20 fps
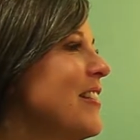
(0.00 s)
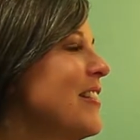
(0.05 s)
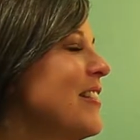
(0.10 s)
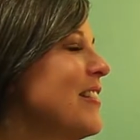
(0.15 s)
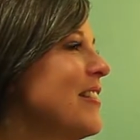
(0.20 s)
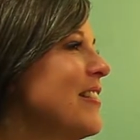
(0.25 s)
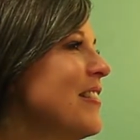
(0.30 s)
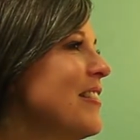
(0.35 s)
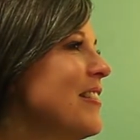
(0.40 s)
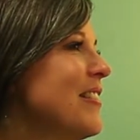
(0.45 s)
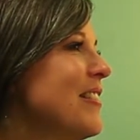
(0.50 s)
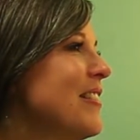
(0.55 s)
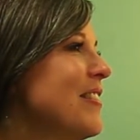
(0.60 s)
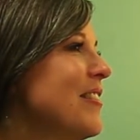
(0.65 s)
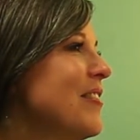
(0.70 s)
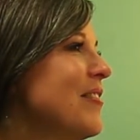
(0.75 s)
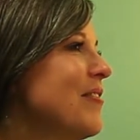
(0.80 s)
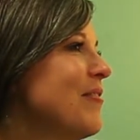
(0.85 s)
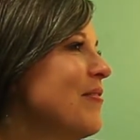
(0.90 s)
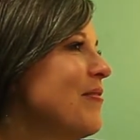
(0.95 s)

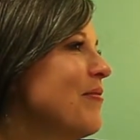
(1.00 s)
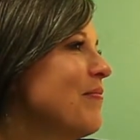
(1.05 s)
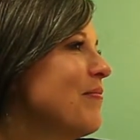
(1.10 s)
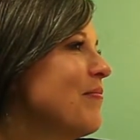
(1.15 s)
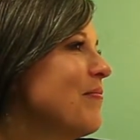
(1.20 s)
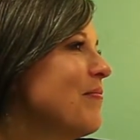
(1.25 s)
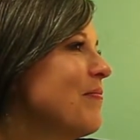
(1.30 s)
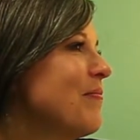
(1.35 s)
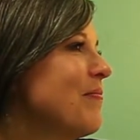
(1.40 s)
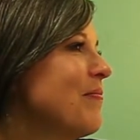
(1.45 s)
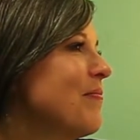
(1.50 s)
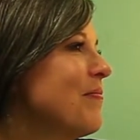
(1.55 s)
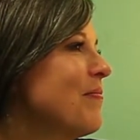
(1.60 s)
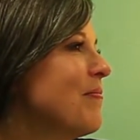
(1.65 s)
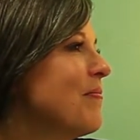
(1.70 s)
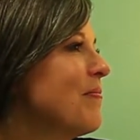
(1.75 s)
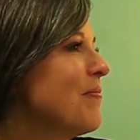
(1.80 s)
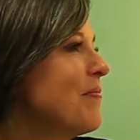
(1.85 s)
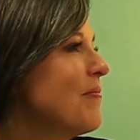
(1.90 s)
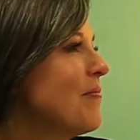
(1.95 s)

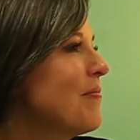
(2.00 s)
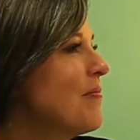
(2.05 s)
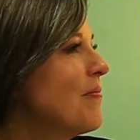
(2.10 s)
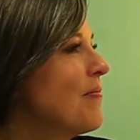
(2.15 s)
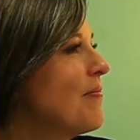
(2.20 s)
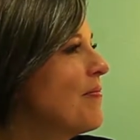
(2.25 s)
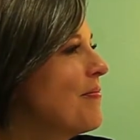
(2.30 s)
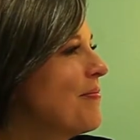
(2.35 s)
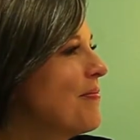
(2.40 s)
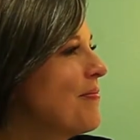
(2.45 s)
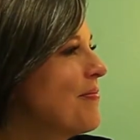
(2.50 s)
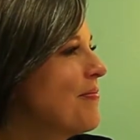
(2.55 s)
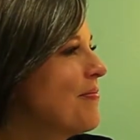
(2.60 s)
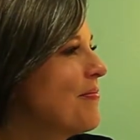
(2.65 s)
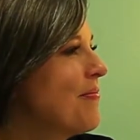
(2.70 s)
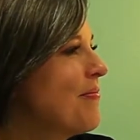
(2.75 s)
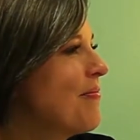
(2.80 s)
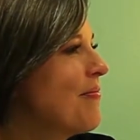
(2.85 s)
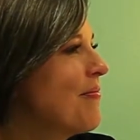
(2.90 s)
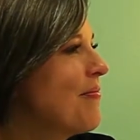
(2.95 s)

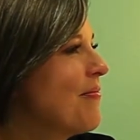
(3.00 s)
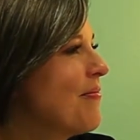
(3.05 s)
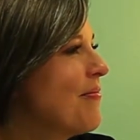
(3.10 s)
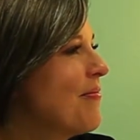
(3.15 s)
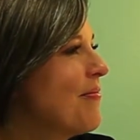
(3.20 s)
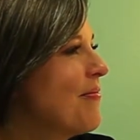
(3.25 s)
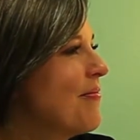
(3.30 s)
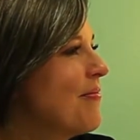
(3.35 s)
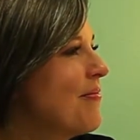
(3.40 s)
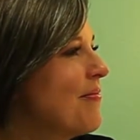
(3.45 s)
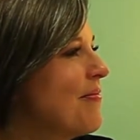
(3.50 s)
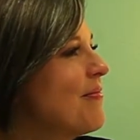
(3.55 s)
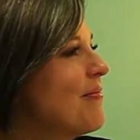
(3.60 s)
The person shown says nothing.